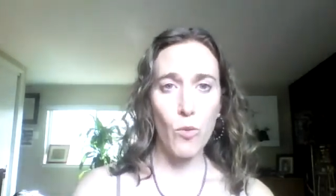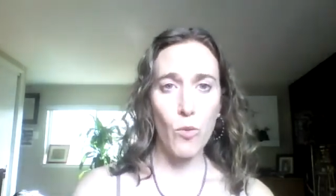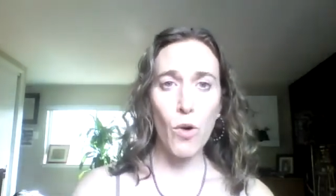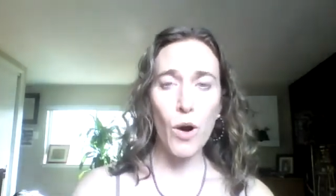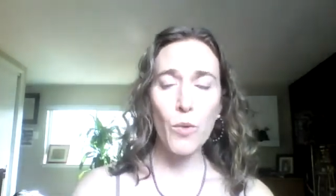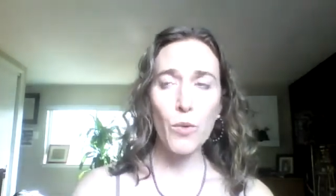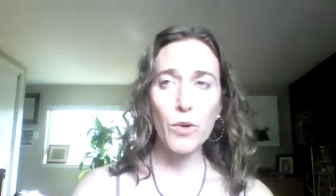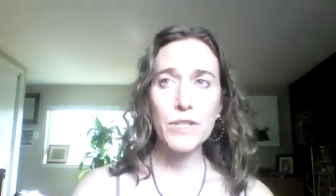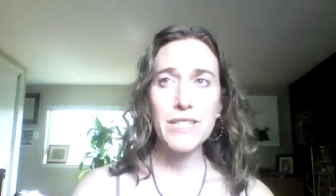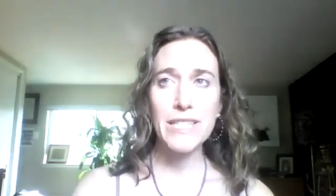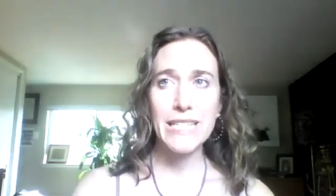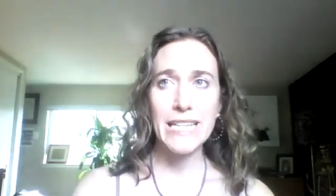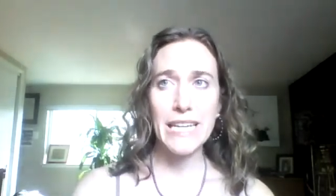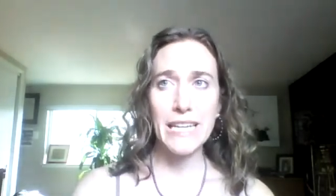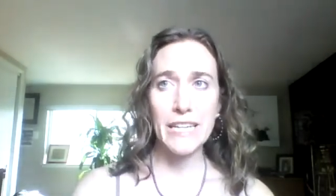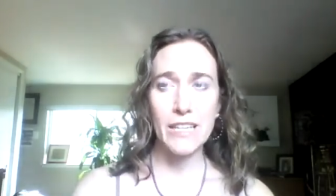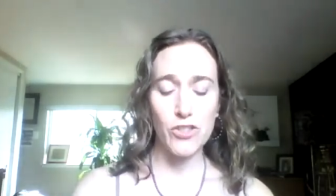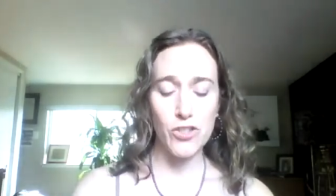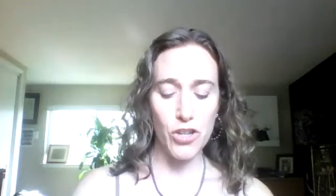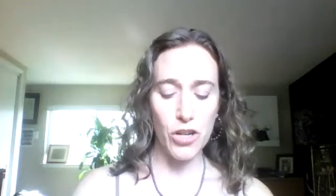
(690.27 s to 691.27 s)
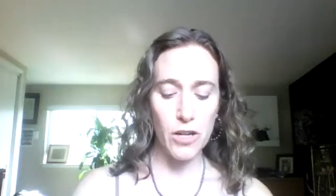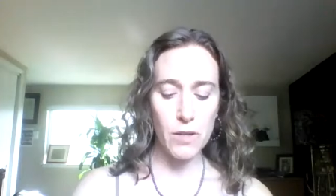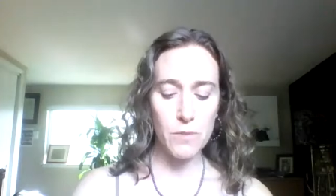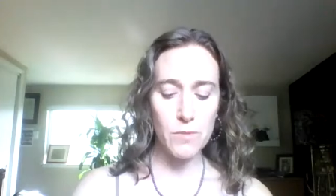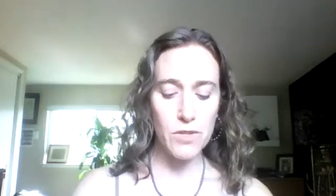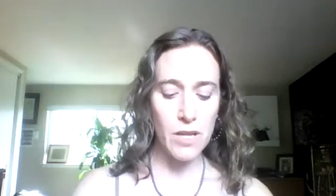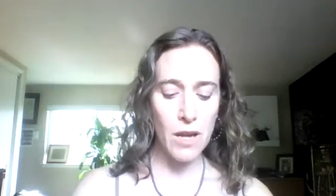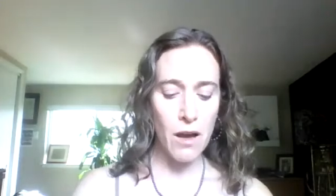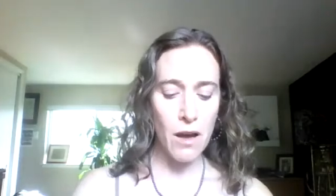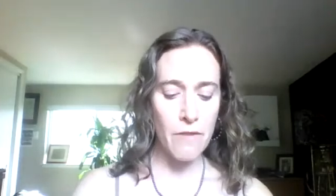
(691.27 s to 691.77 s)
What we're seeing in
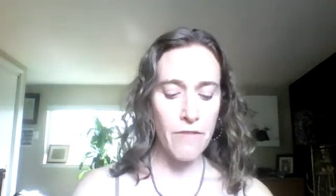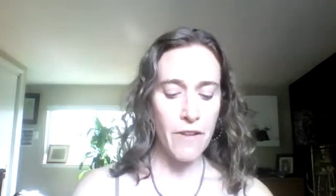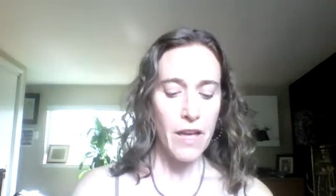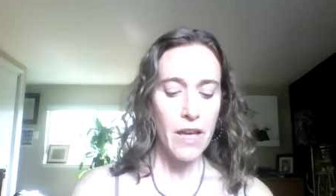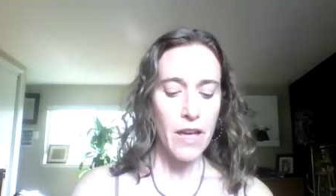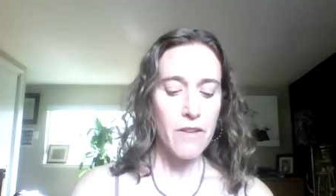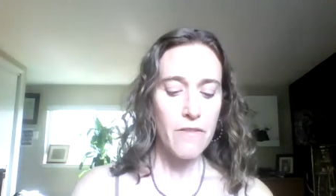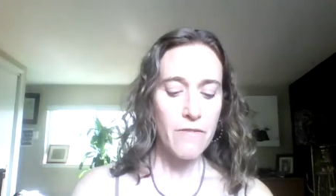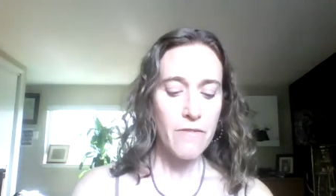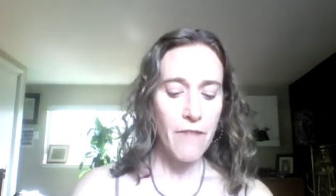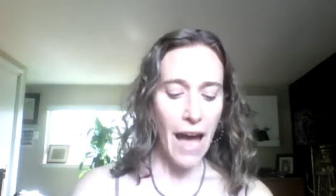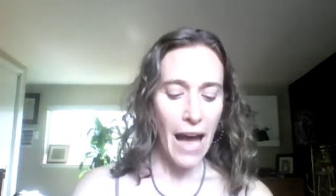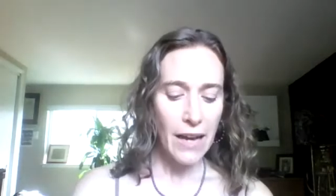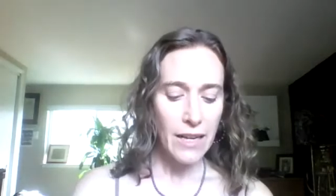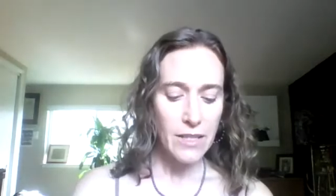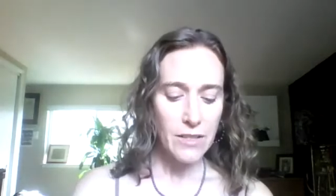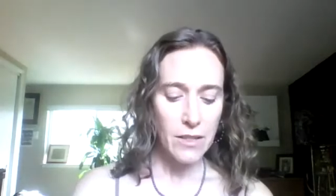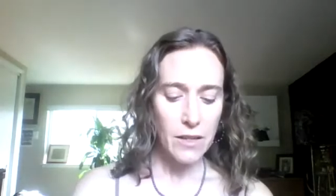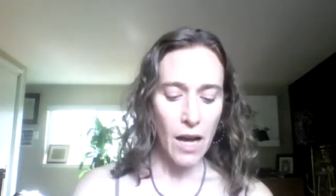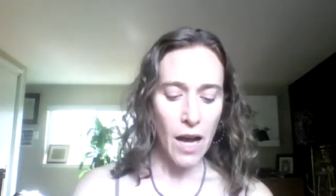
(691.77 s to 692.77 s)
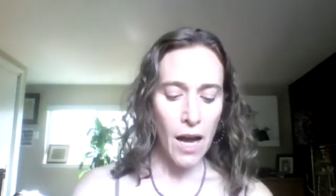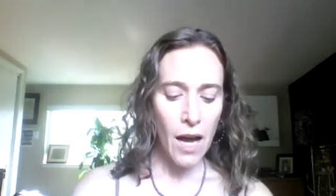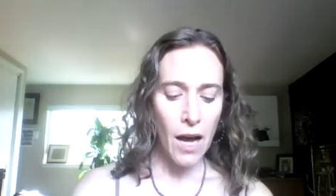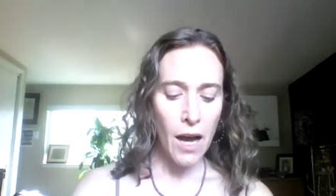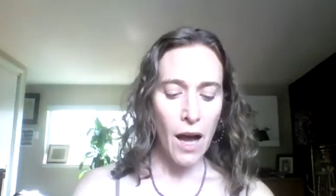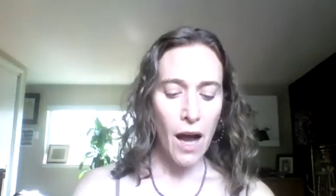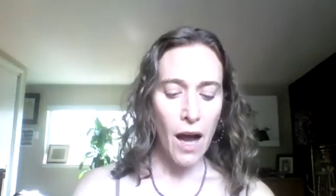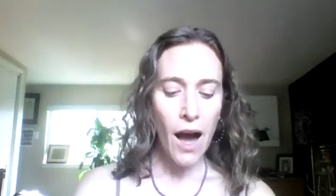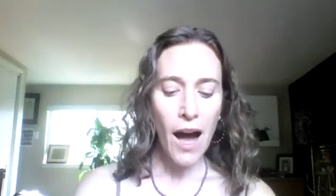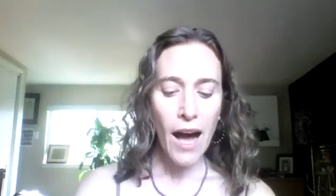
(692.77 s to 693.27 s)
terms of
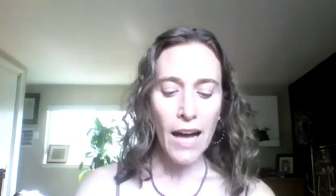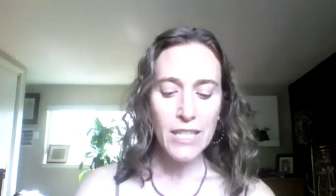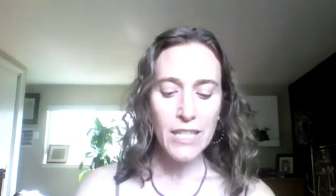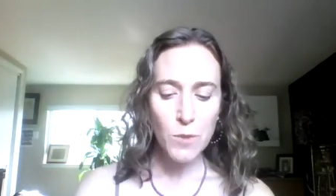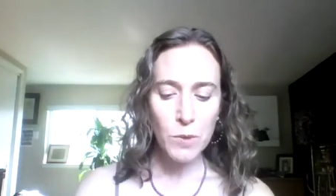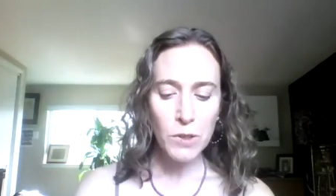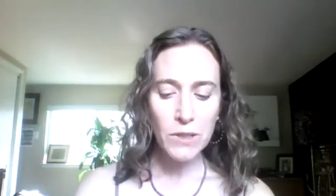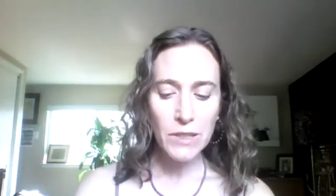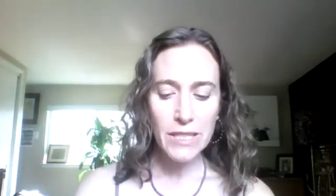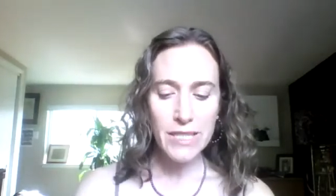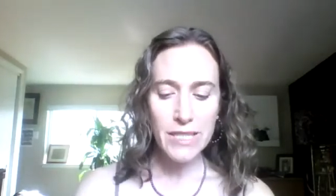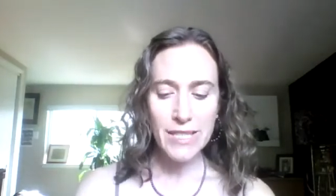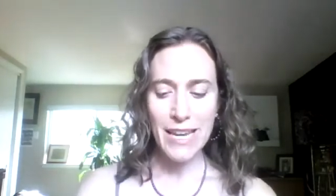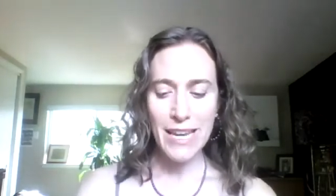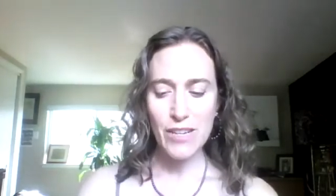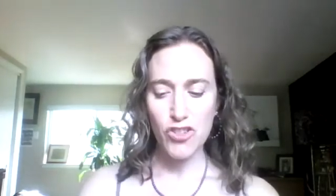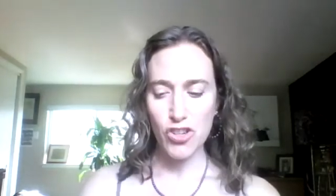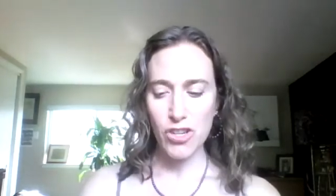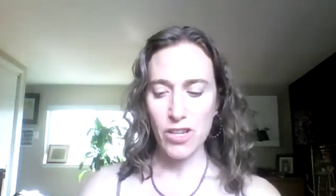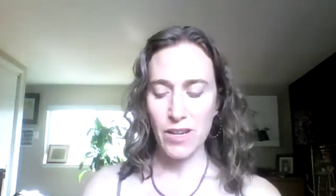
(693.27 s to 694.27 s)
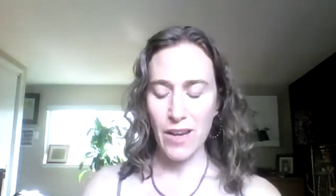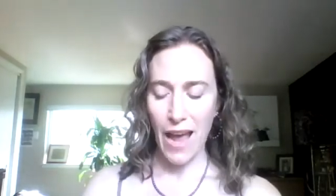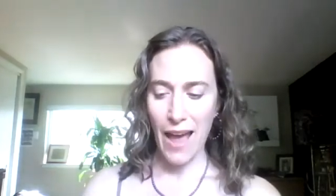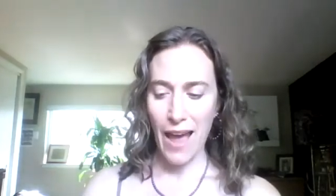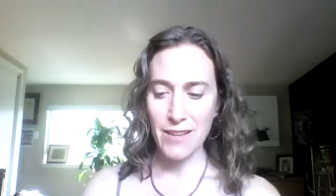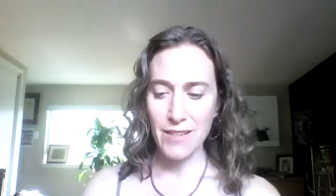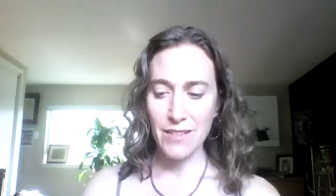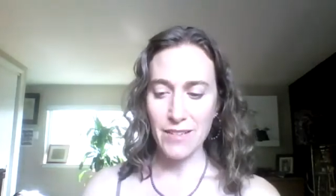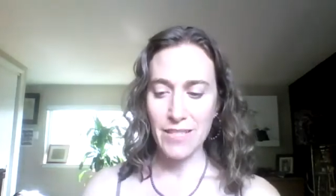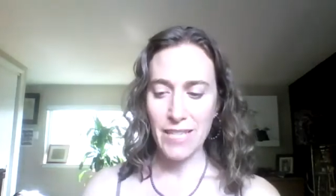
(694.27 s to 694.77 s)
hospitalization
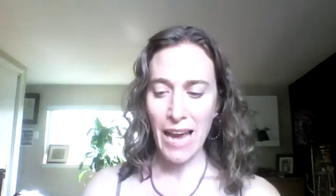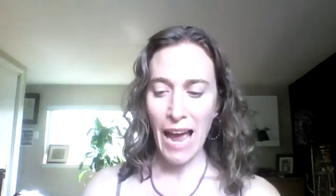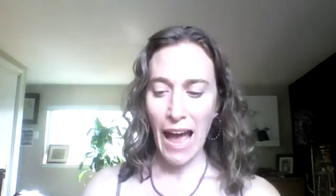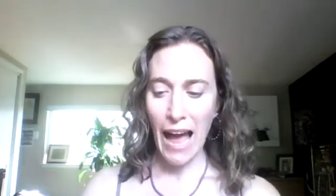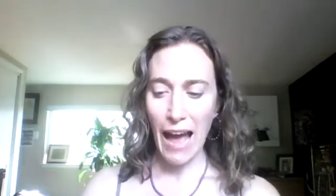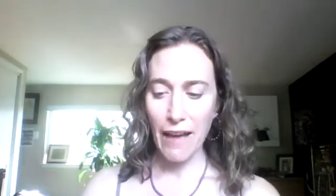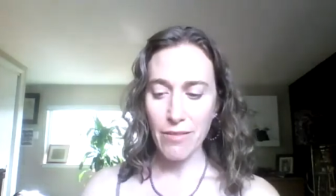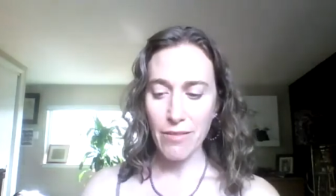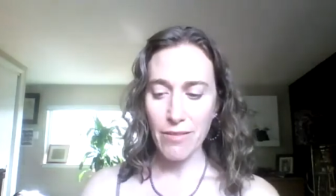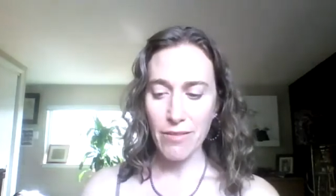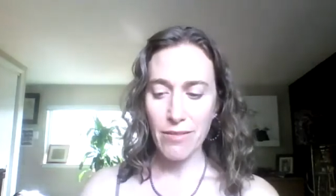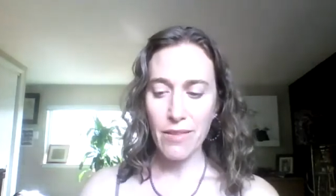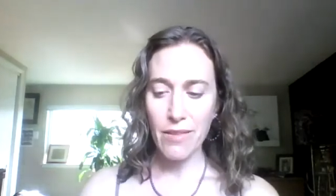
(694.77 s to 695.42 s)
and death